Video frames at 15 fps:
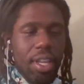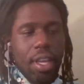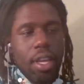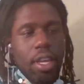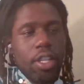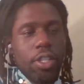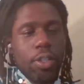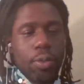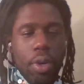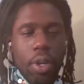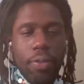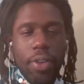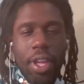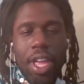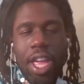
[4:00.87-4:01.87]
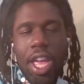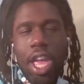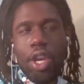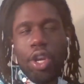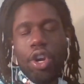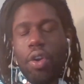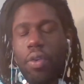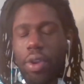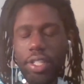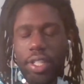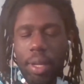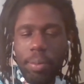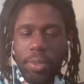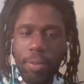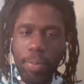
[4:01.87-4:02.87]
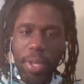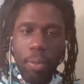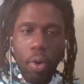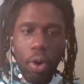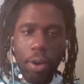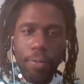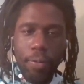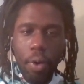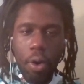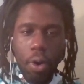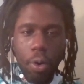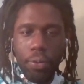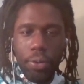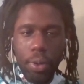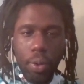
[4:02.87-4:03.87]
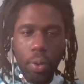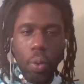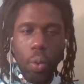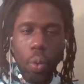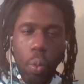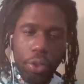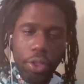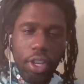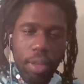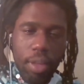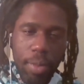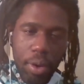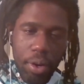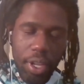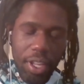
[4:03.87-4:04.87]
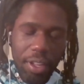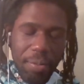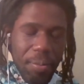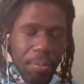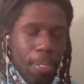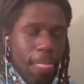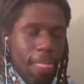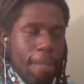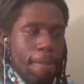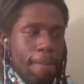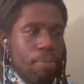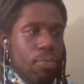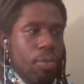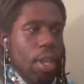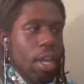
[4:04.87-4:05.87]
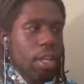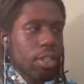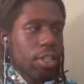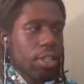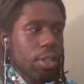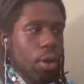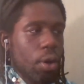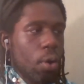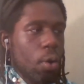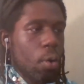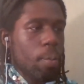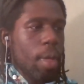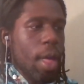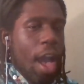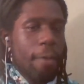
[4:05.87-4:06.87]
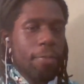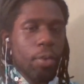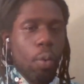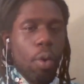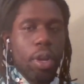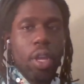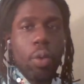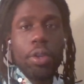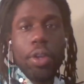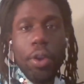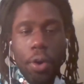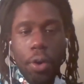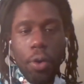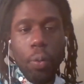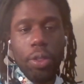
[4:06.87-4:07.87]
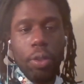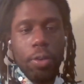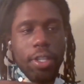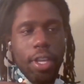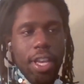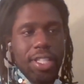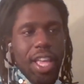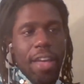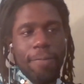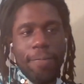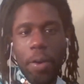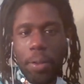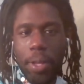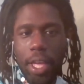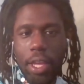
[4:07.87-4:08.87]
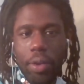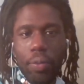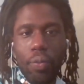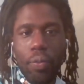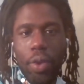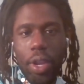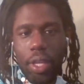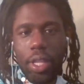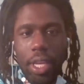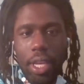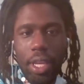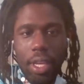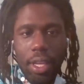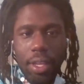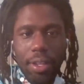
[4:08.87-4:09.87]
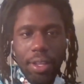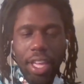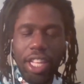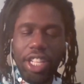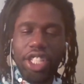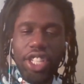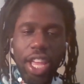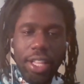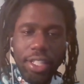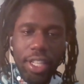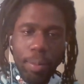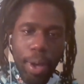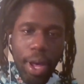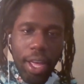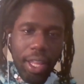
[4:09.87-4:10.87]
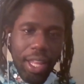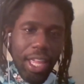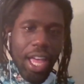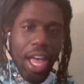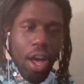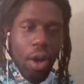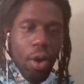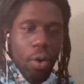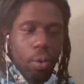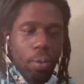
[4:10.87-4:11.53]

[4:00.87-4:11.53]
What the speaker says: sort of encourage them to be more involved with the community. And so after working with her with those kids, I felt like really enchanted by like how